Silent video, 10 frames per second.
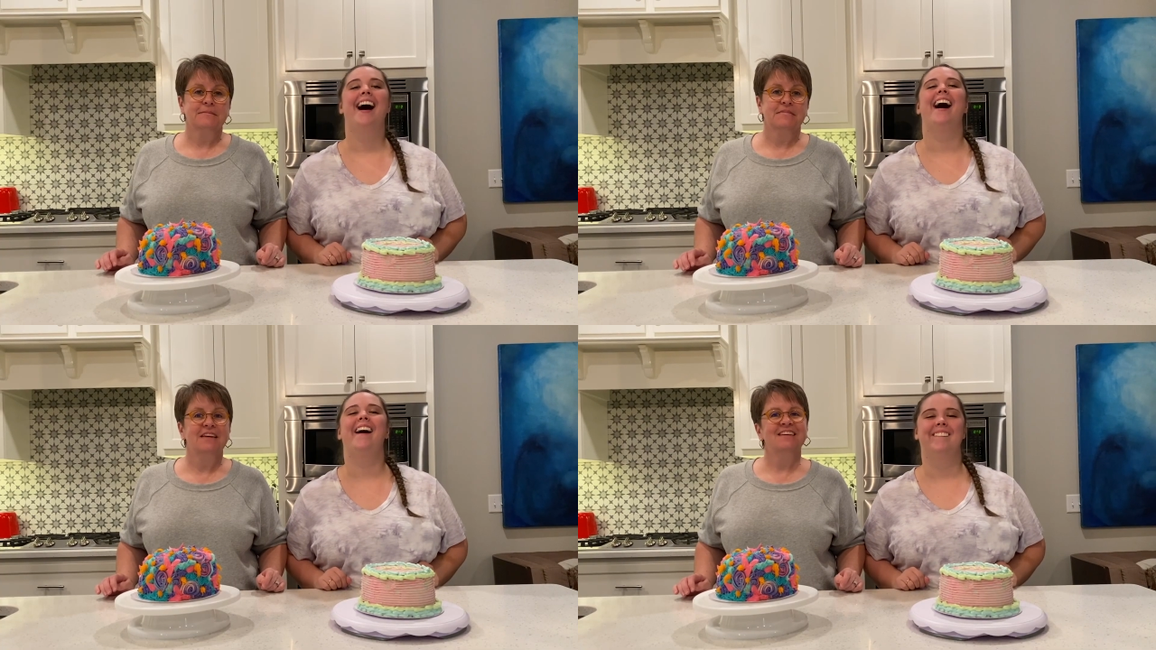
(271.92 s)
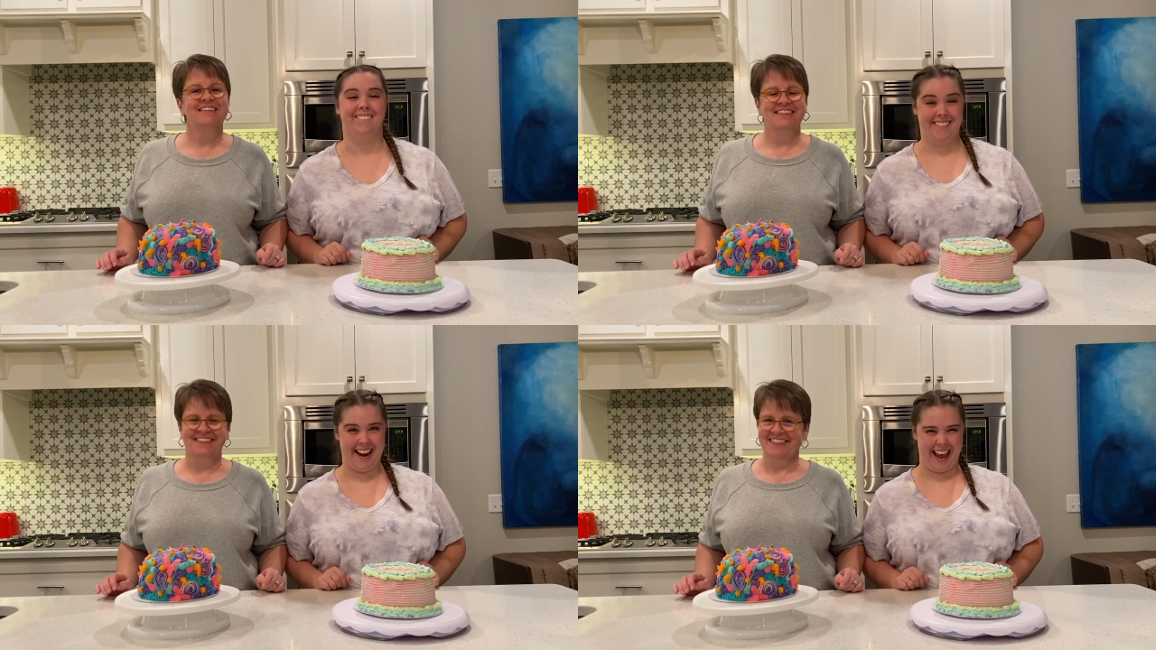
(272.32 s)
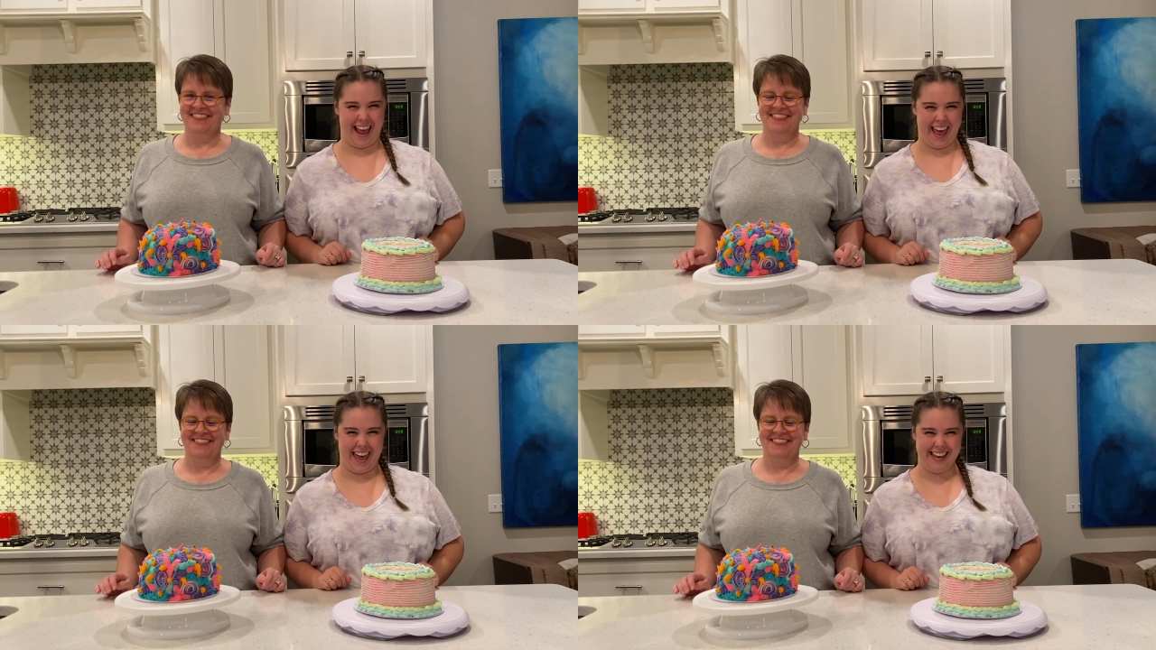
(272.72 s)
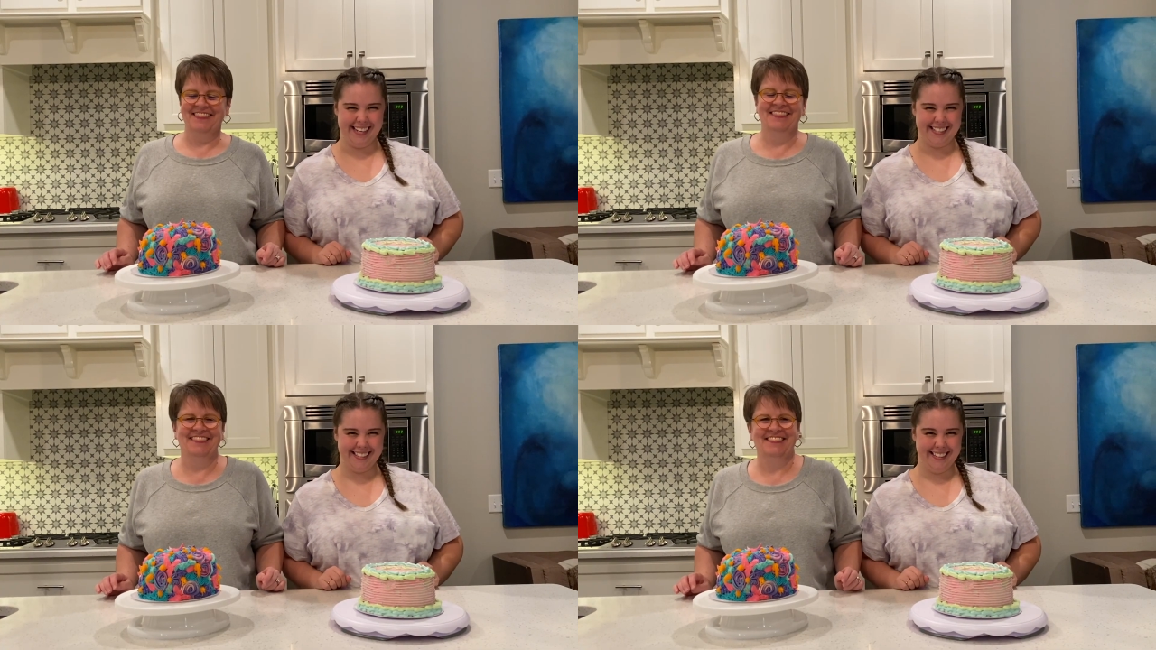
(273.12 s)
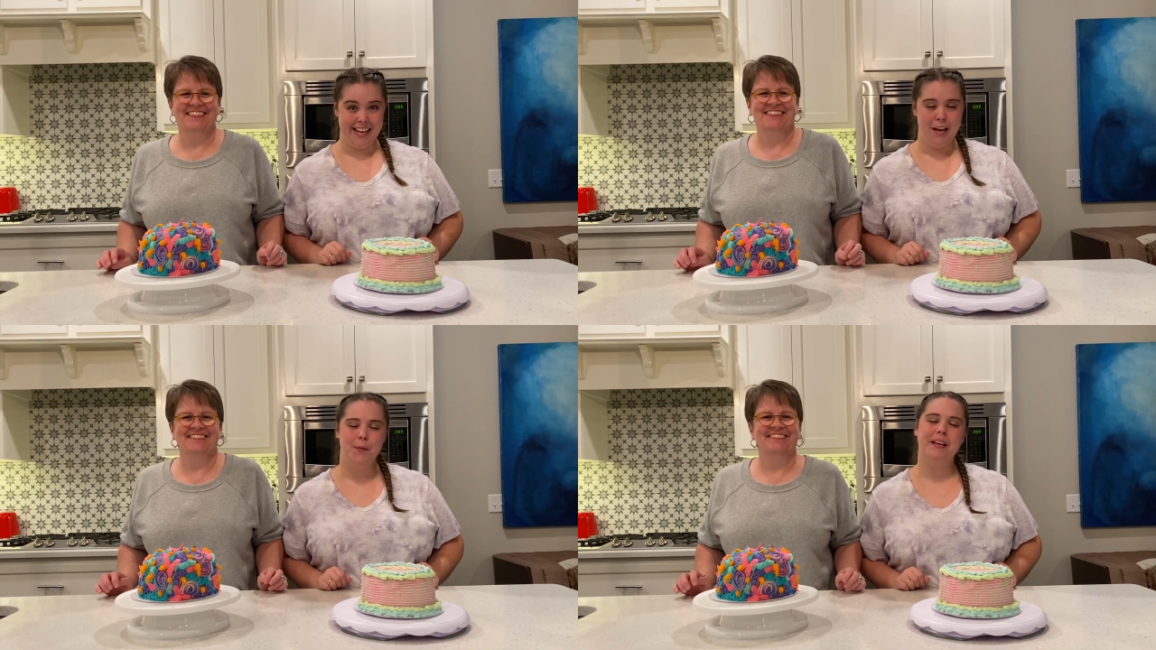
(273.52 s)
Speaker 1: All right,
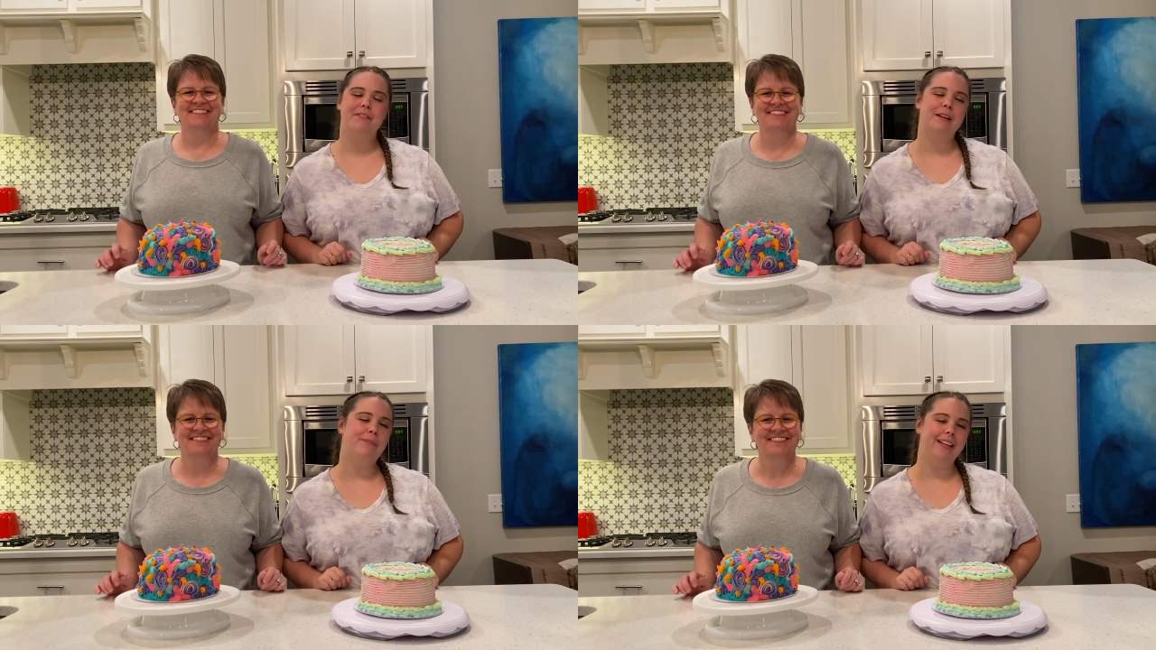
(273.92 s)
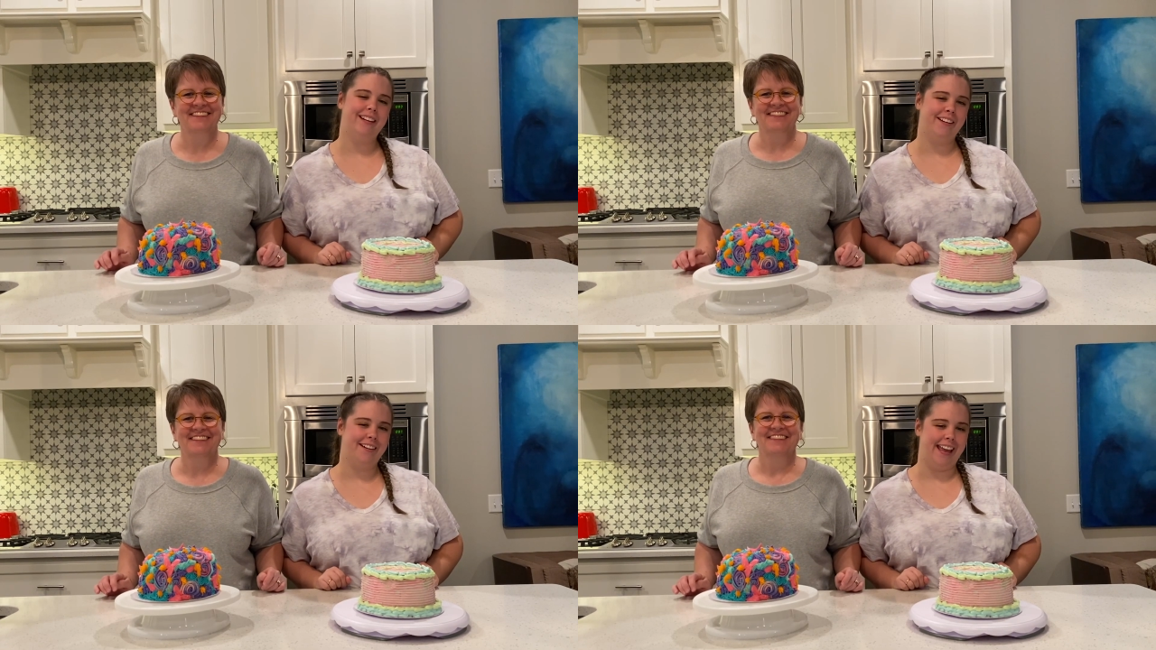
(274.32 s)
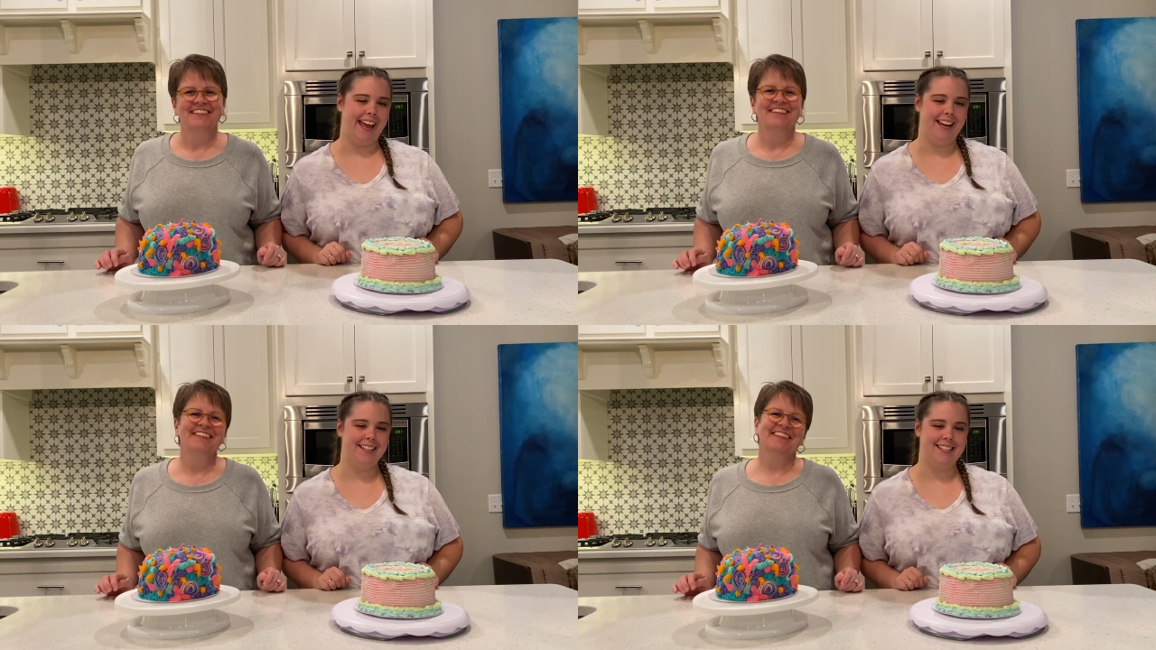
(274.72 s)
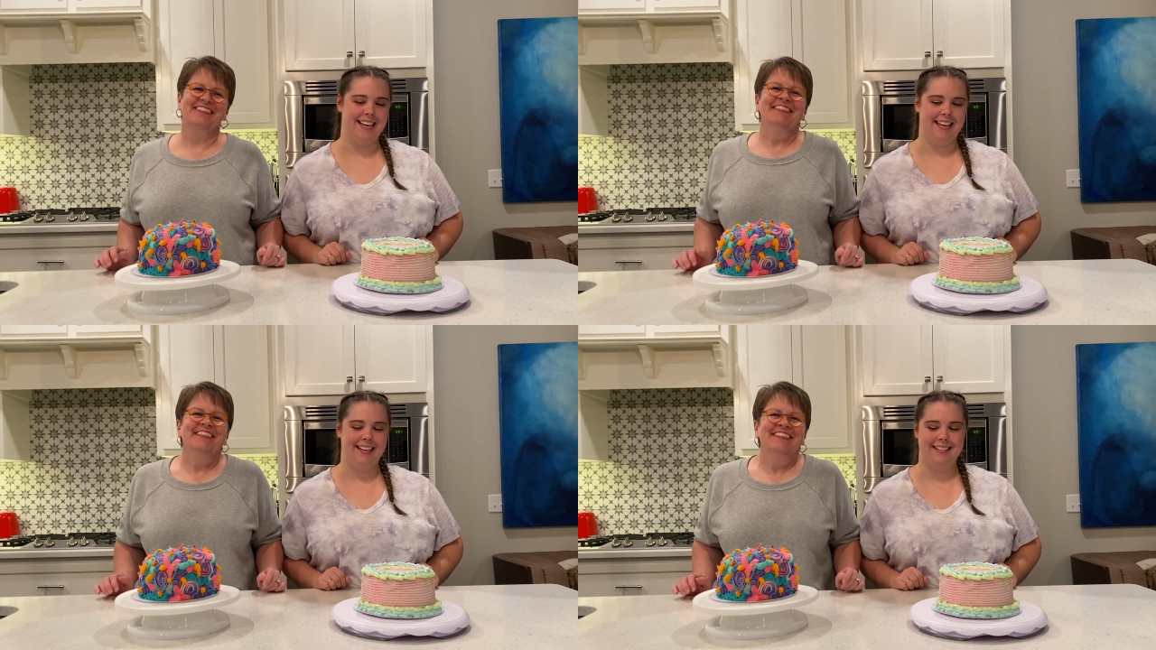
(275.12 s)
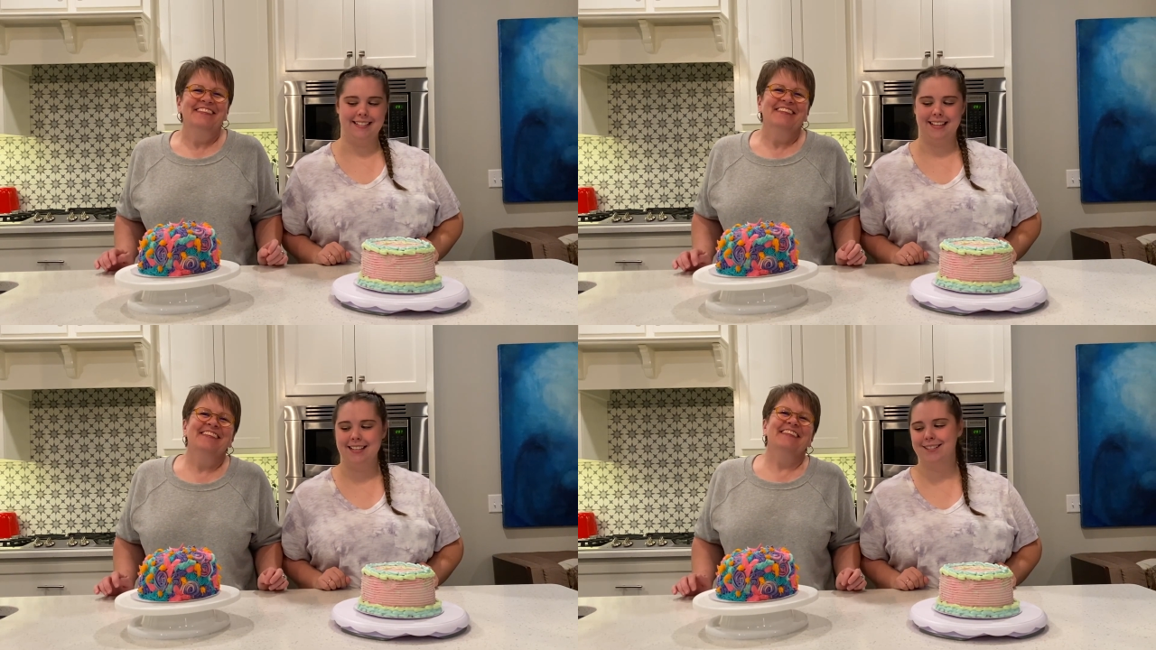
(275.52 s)
we have completed our cakes, and
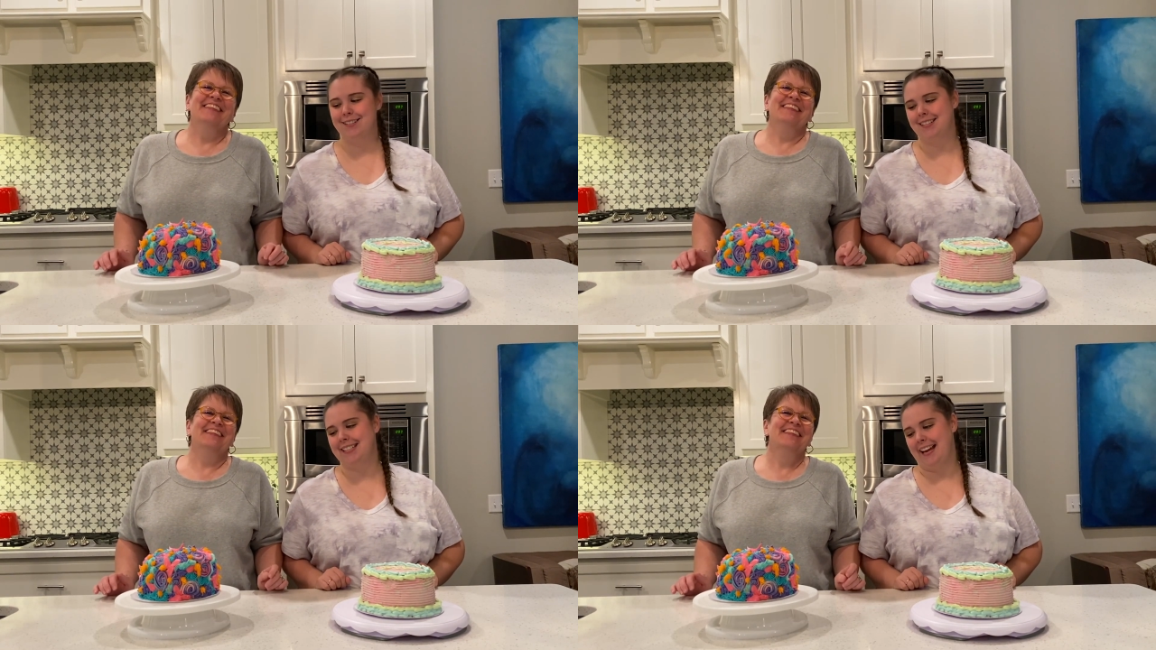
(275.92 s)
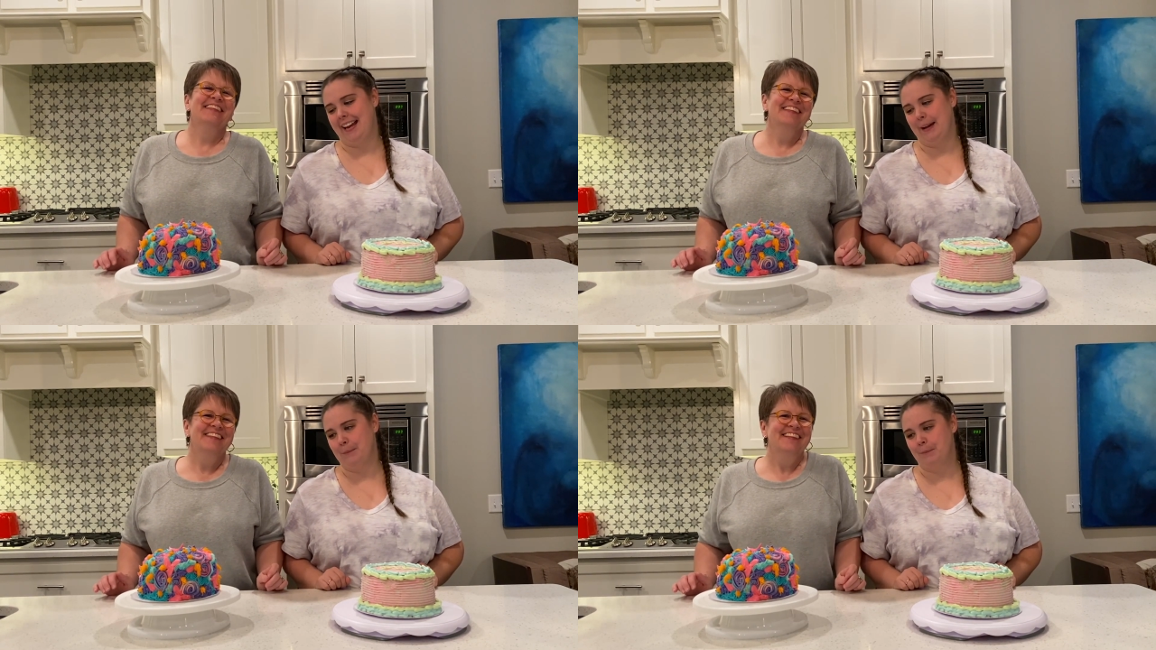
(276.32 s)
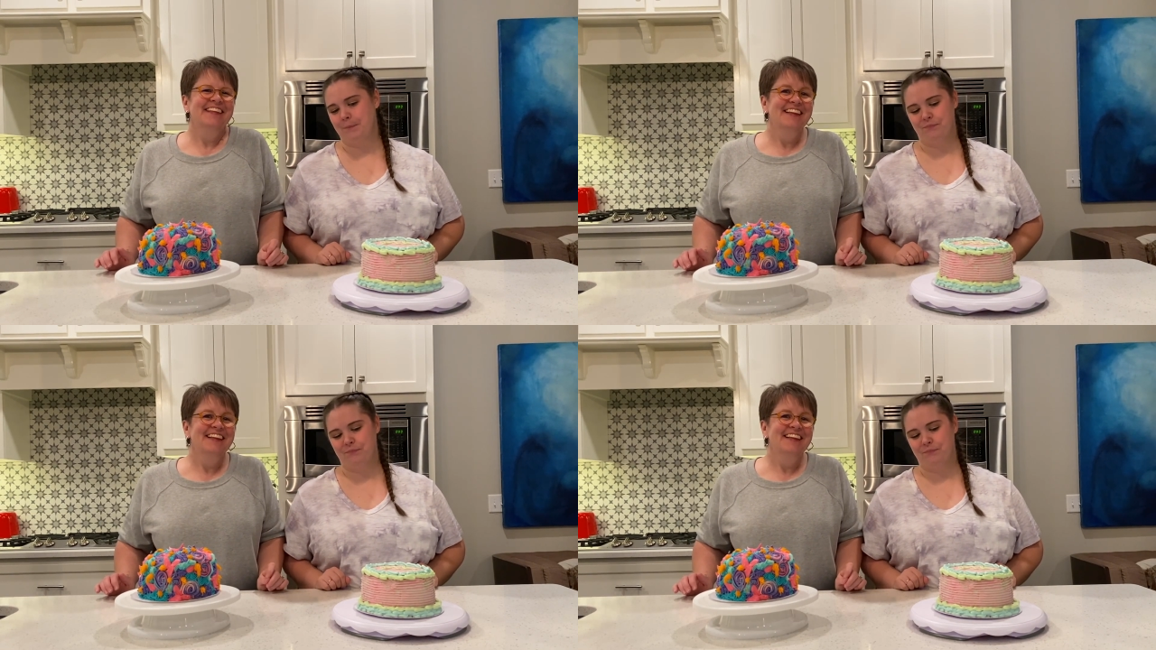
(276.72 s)
let's just say